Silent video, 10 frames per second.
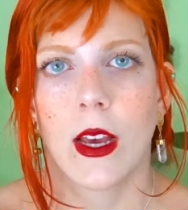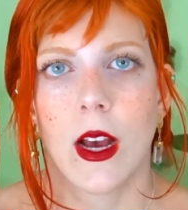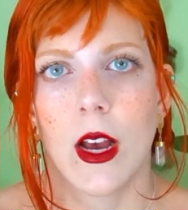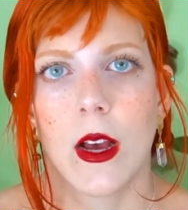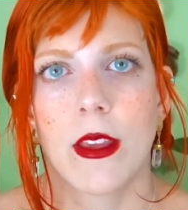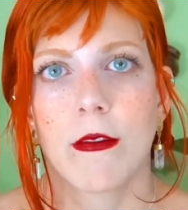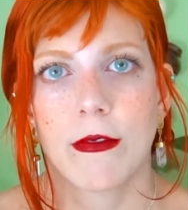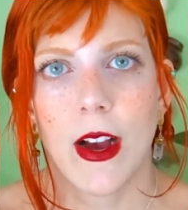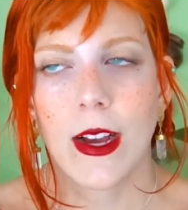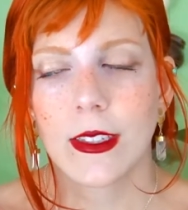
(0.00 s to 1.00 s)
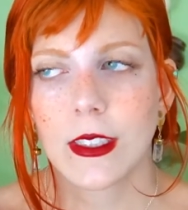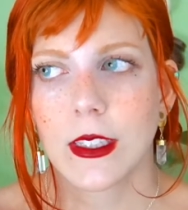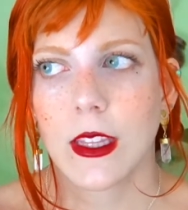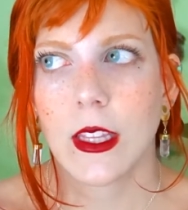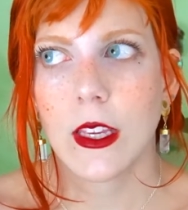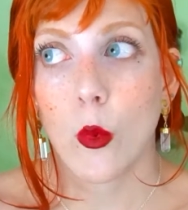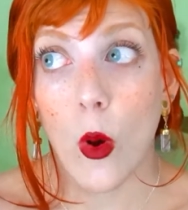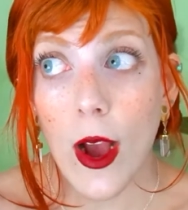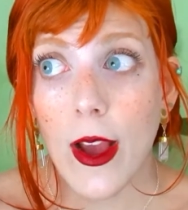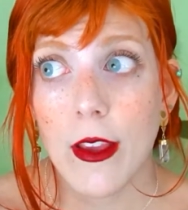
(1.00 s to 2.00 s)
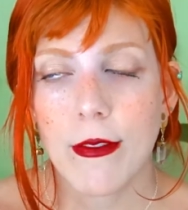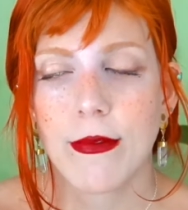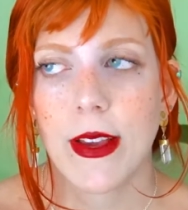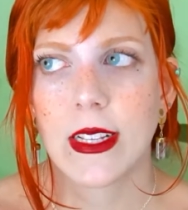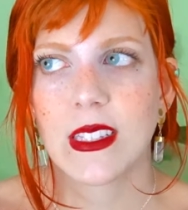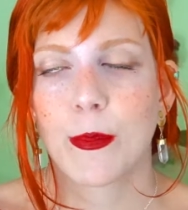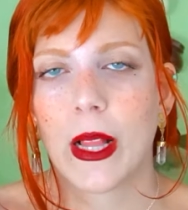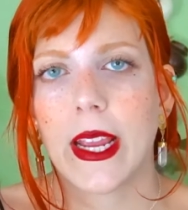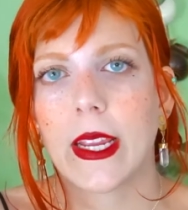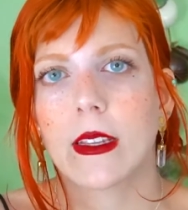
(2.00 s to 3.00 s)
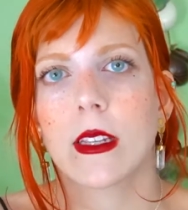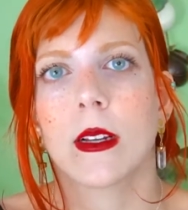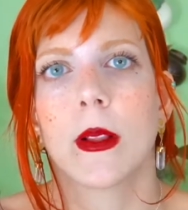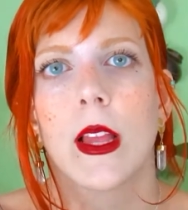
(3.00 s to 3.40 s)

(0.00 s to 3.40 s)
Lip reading: In fact, the wife explained